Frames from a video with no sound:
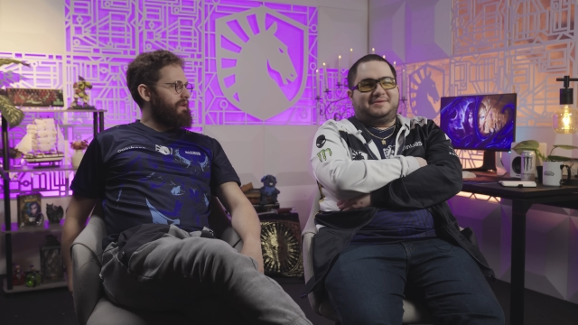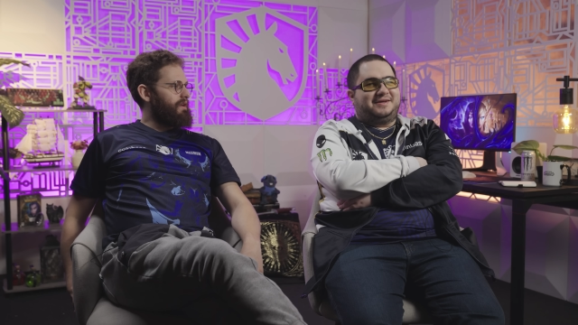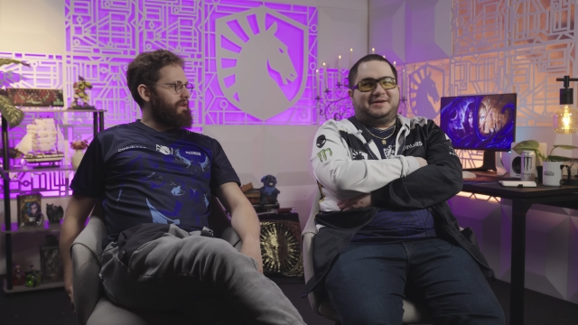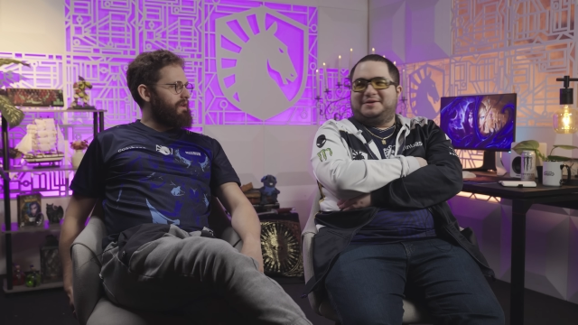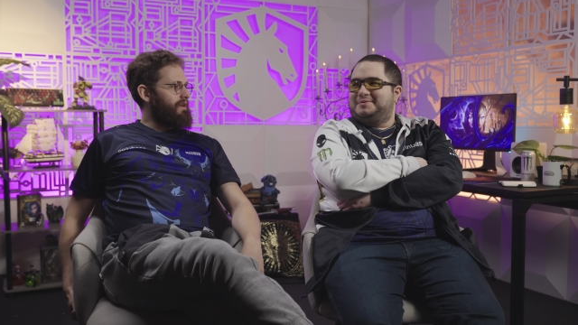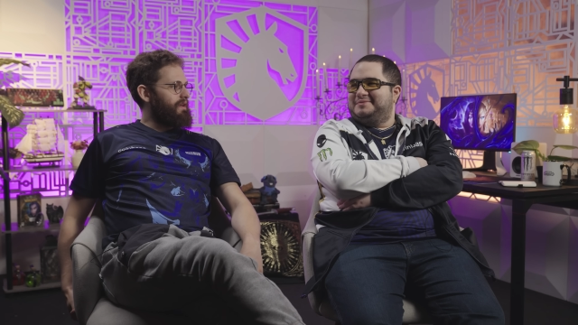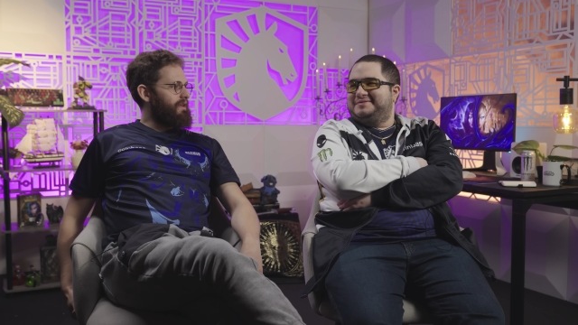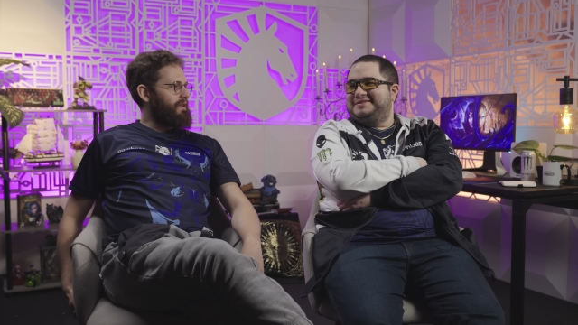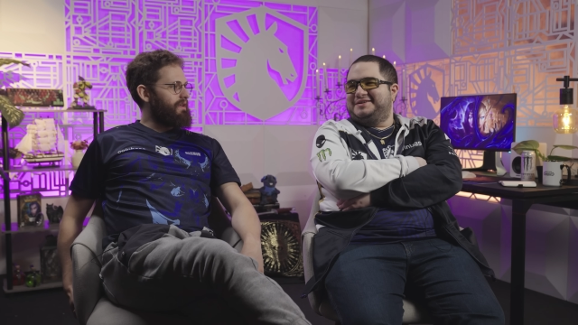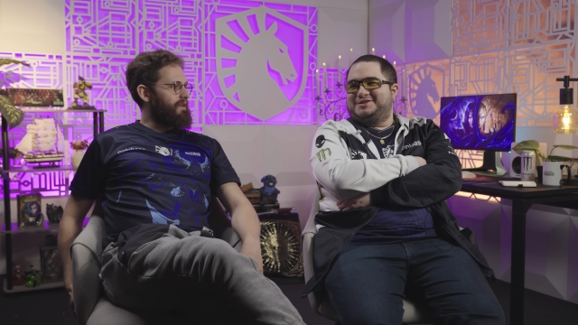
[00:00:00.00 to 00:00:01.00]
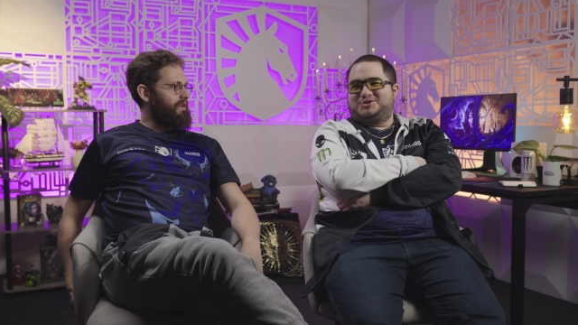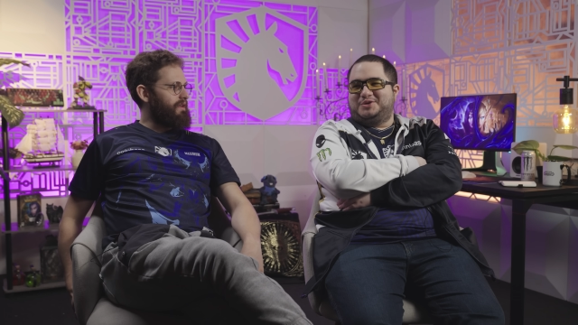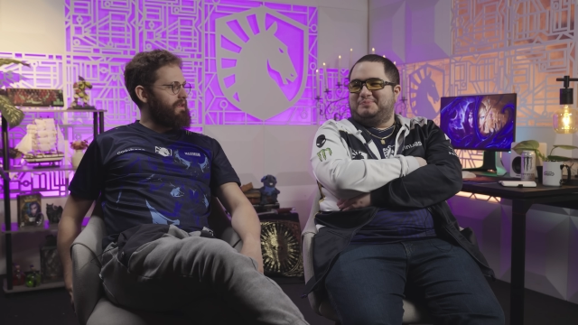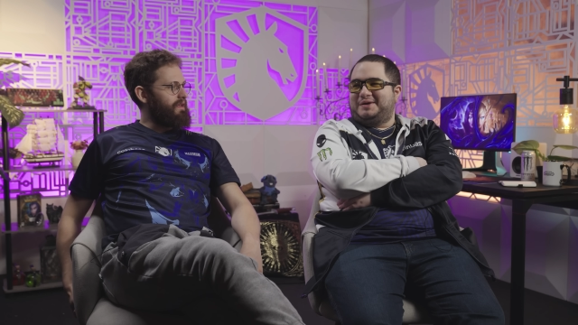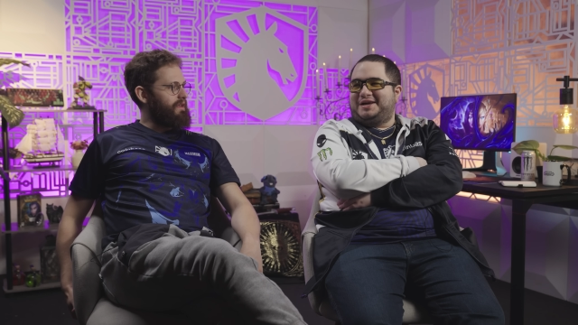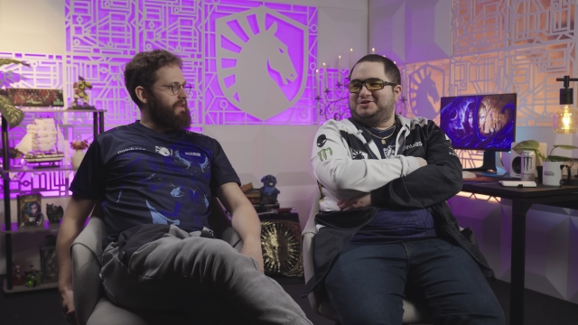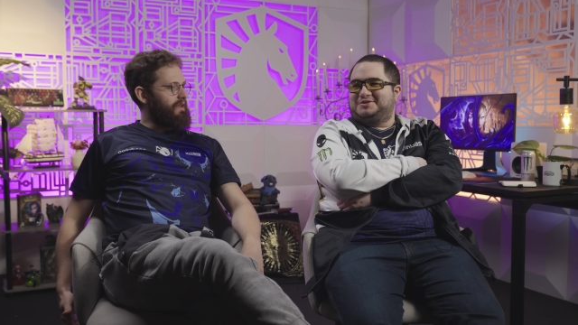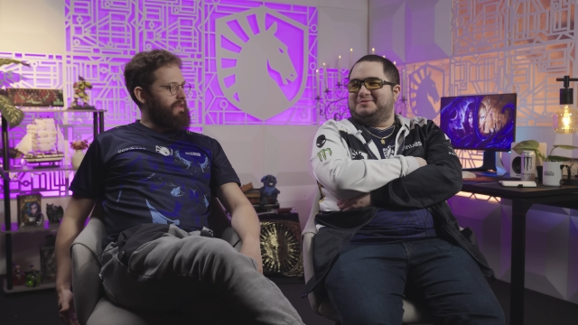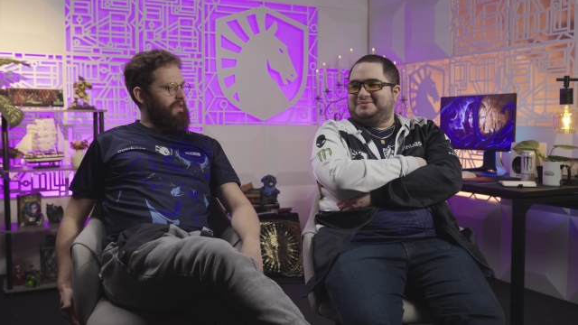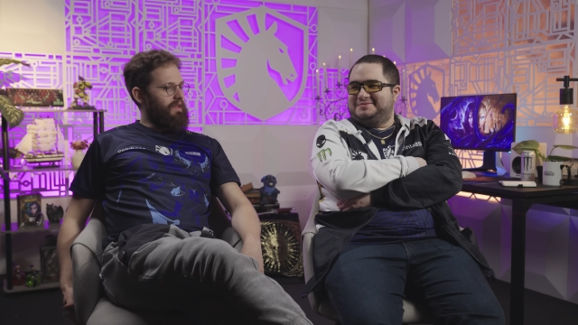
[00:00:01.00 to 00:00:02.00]
Speaker 1: Uh, extreme
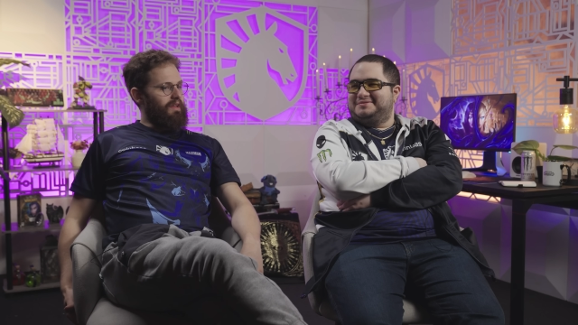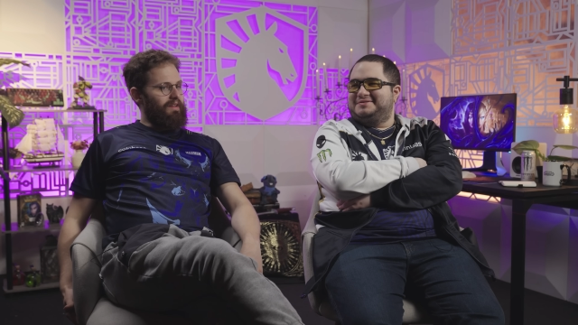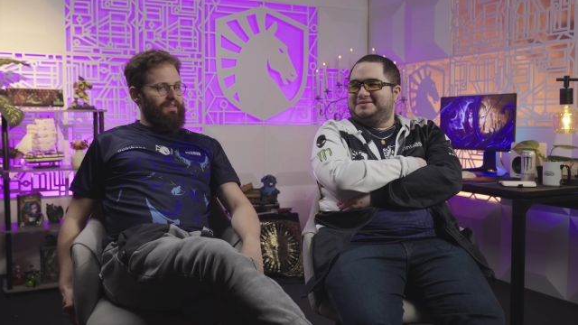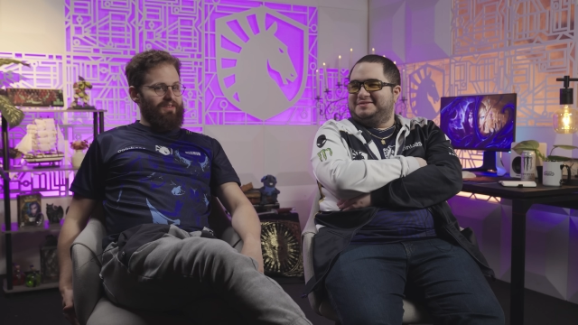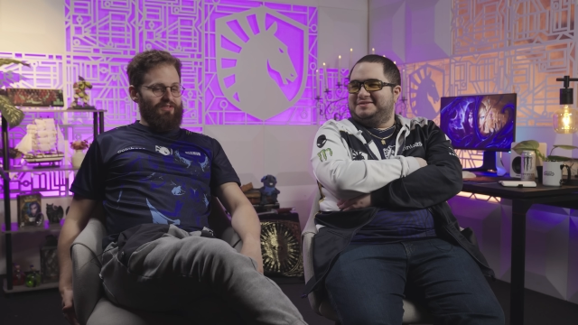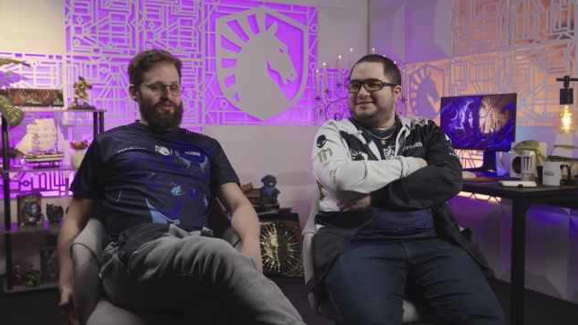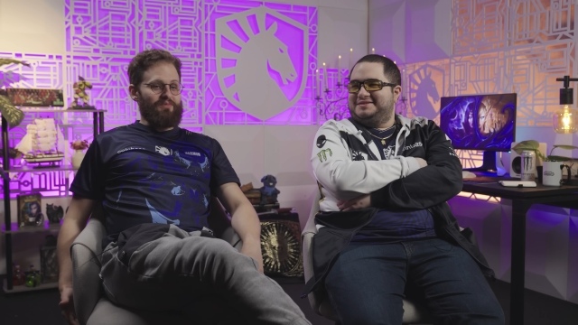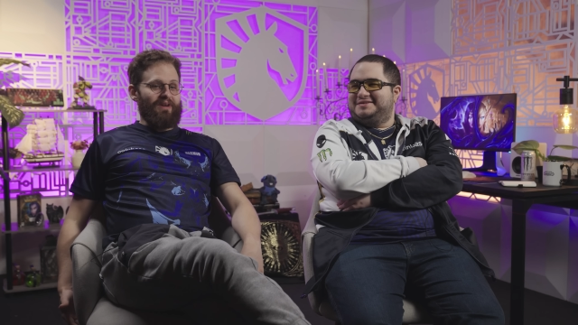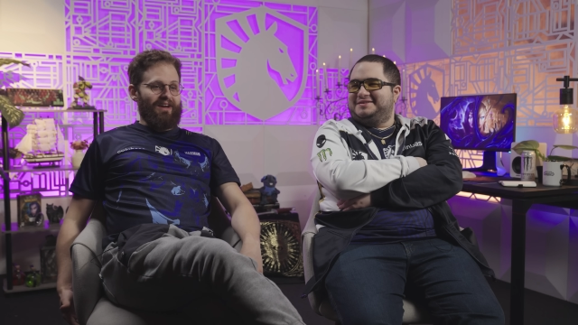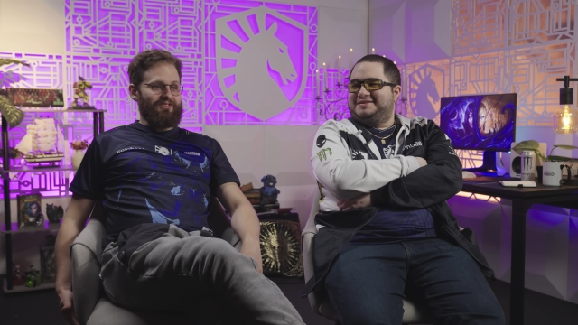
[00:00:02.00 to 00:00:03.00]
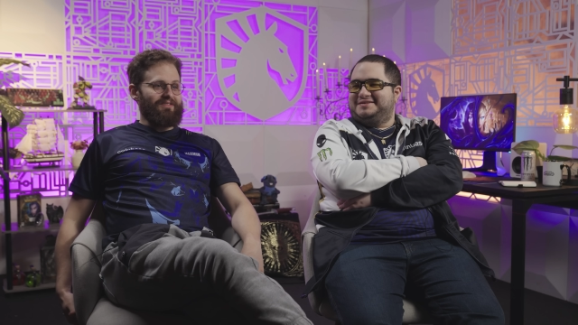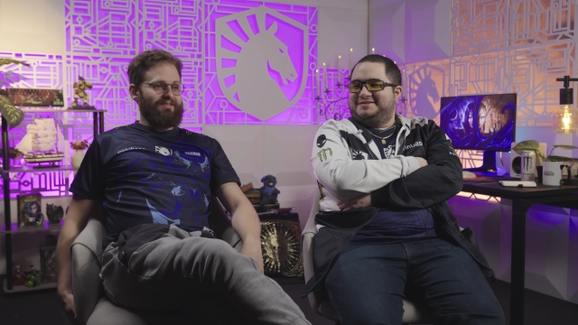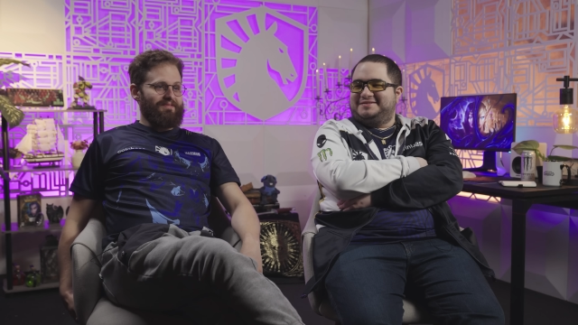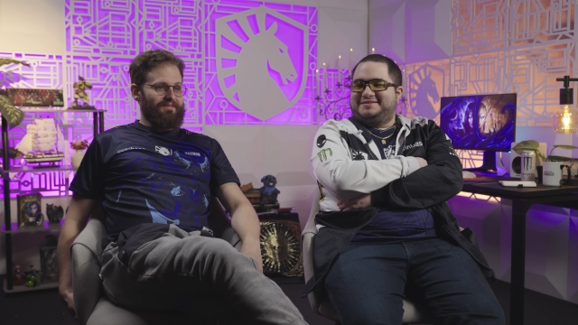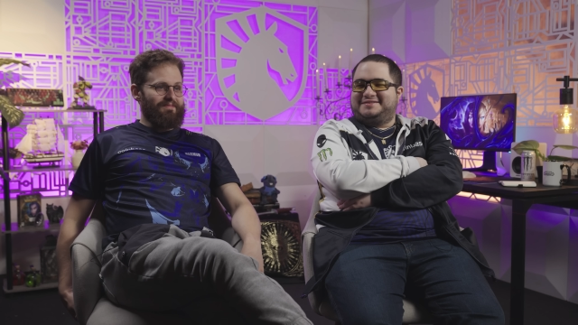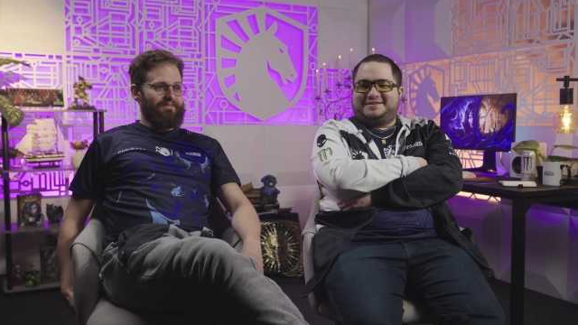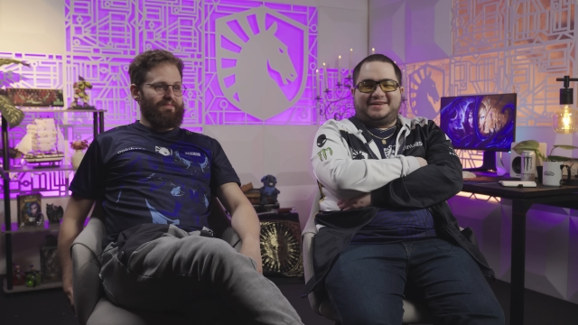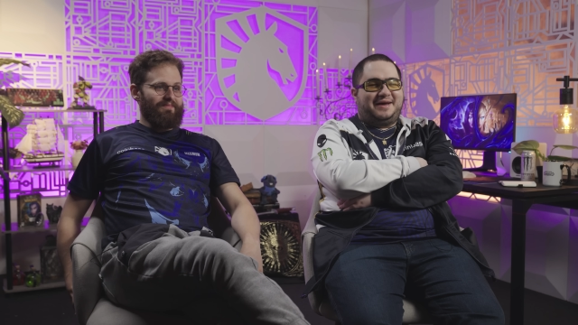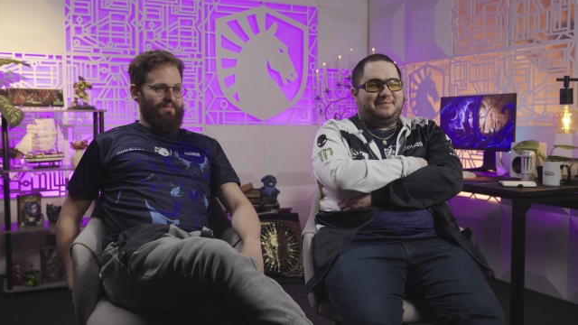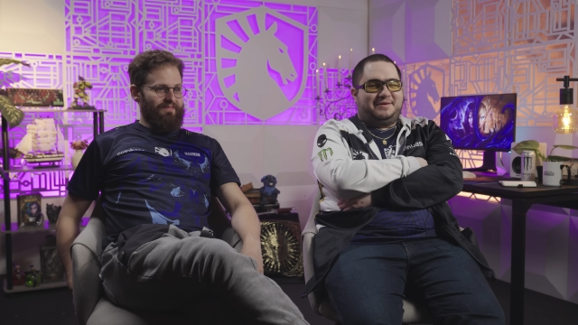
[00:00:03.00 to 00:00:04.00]
passion. Extreme passion.
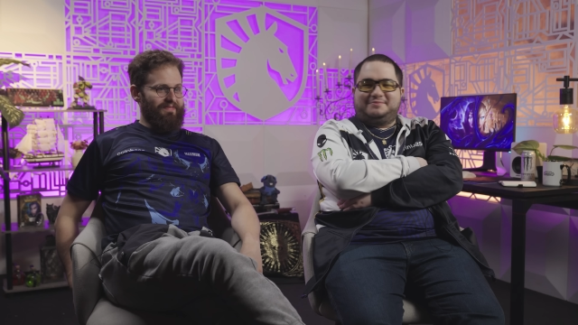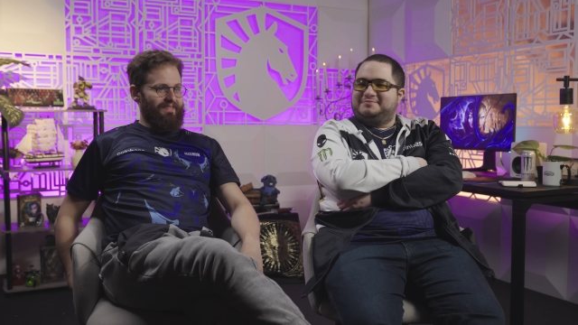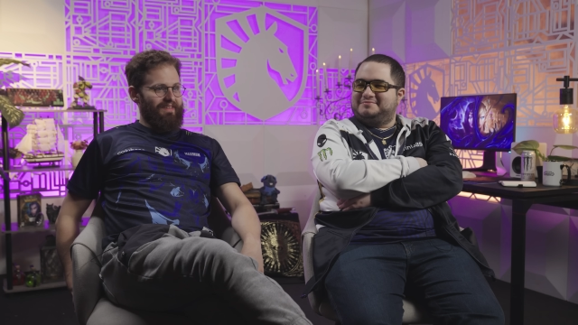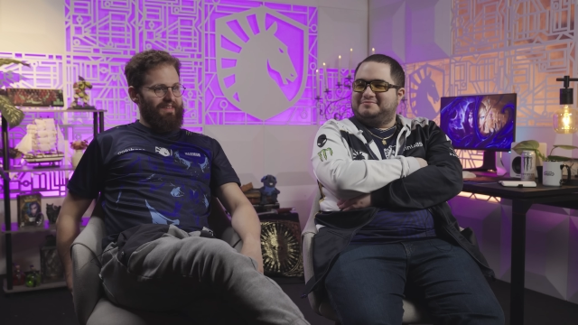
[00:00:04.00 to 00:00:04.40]
Yeah, I mean,